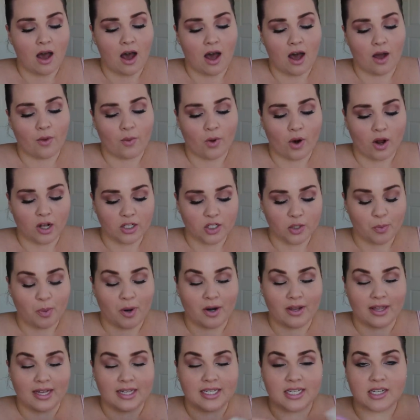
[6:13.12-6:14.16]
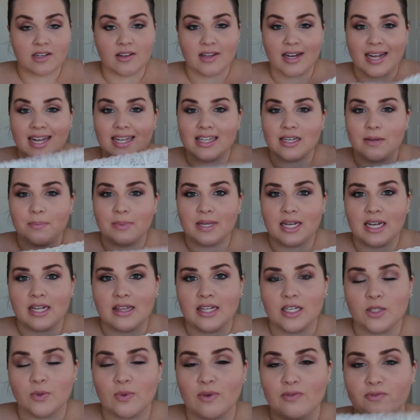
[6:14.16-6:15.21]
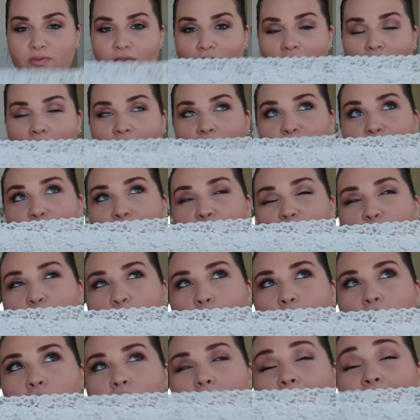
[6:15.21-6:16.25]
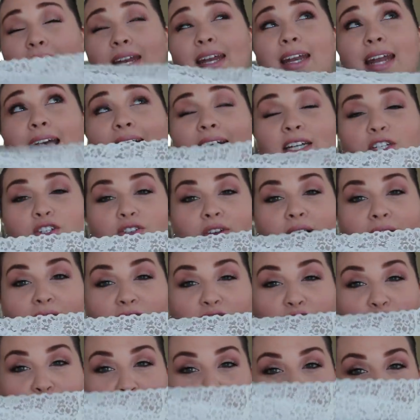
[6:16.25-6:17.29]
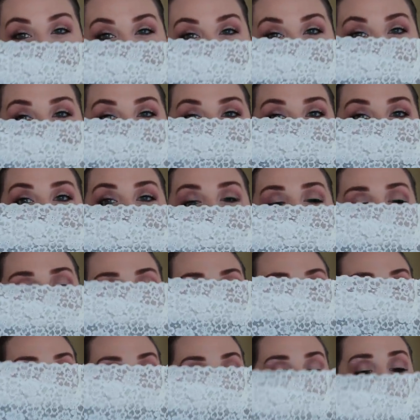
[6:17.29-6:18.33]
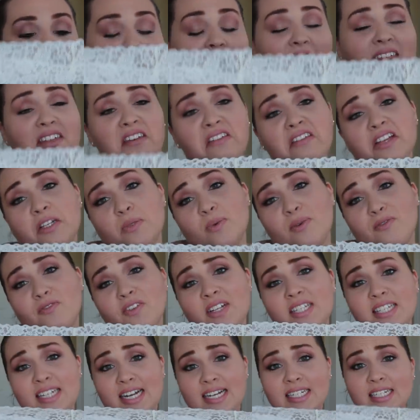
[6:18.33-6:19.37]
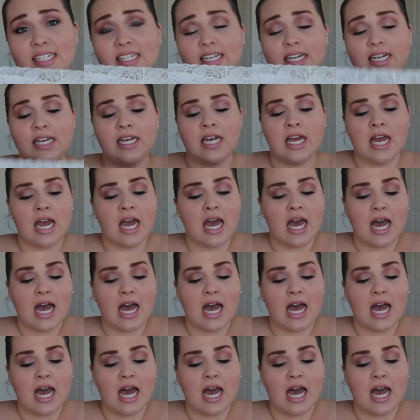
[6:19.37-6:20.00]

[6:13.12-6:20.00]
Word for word: were also part of that deal, and I ended up getting this one in an extra large rather. And I think this one fits nicely.